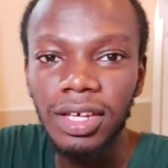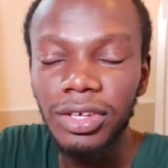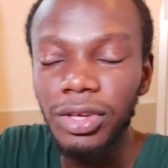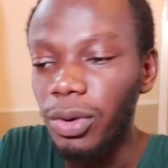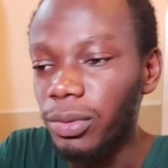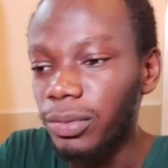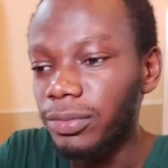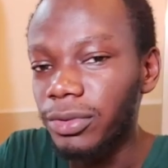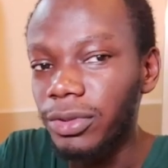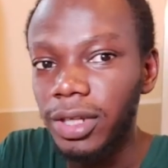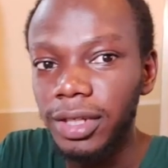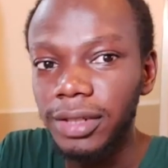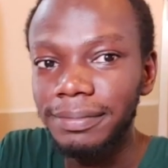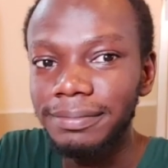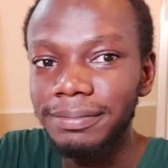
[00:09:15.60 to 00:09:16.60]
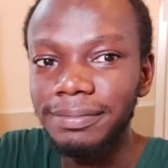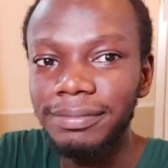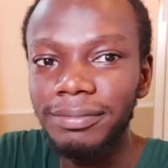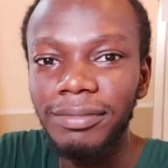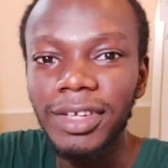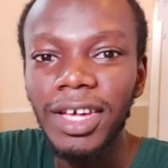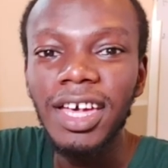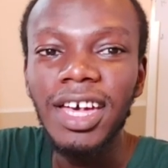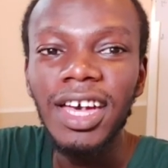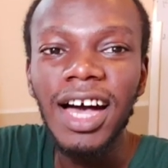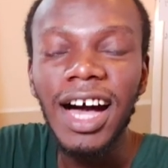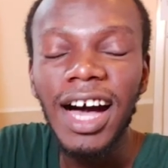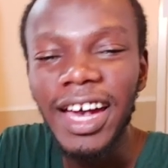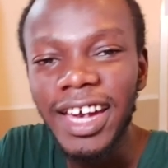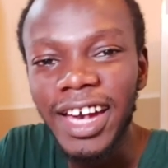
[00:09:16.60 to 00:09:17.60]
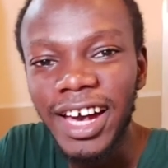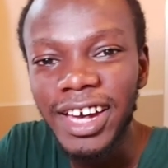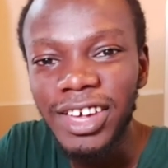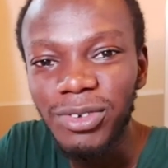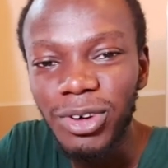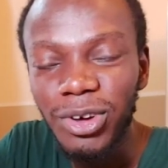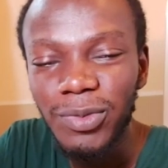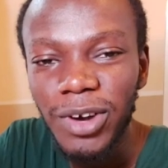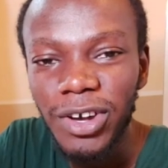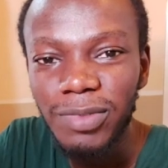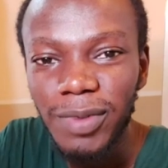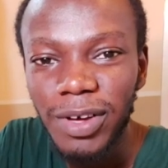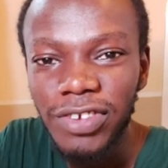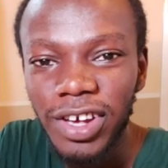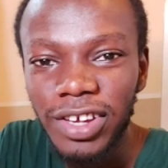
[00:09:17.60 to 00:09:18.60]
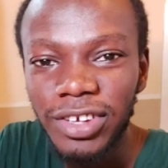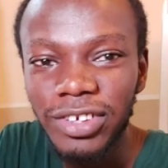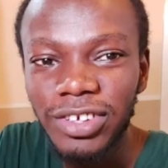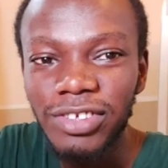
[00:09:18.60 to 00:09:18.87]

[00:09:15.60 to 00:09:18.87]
Yo, okay. Hi guys, welcome back to my channel.